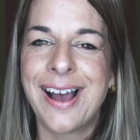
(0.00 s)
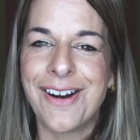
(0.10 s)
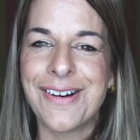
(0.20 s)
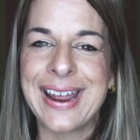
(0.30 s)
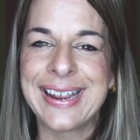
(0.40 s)

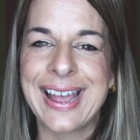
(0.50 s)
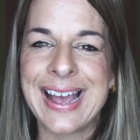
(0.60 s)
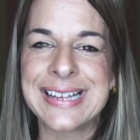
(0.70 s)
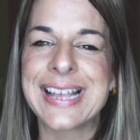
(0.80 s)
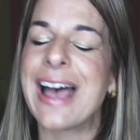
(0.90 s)
All right,
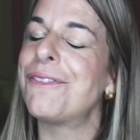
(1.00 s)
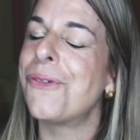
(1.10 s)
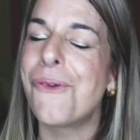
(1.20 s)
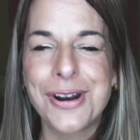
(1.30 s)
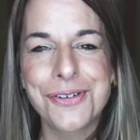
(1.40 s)
guys, have a
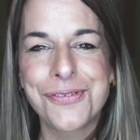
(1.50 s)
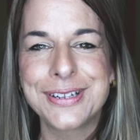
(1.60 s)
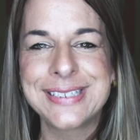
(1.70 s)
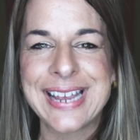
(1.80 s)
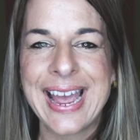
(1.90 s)

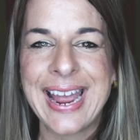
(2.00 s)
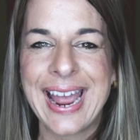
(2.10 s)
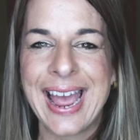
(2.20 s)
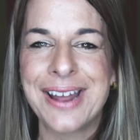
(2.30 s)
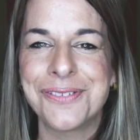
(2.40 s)
wonderful
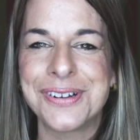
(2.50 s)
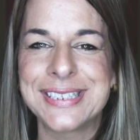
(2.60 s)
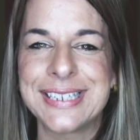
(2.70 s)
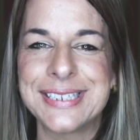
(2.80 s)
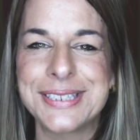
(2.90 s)
day, and we'll
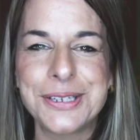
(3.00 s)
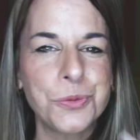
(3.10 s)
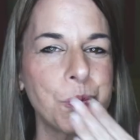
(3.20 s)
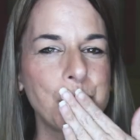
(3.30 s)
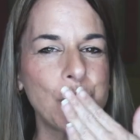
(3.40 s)
see you
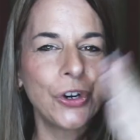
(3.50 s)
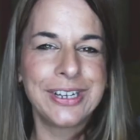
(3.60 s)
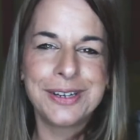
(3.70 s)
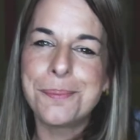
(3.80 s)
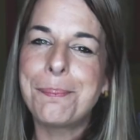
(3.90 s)
soon.
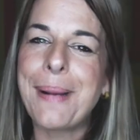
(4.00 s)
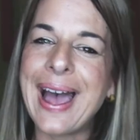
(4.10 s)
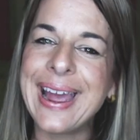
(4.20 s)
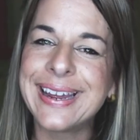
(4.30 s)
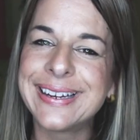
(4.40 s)

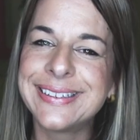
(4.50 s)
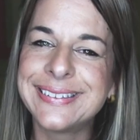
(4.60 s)
Bye.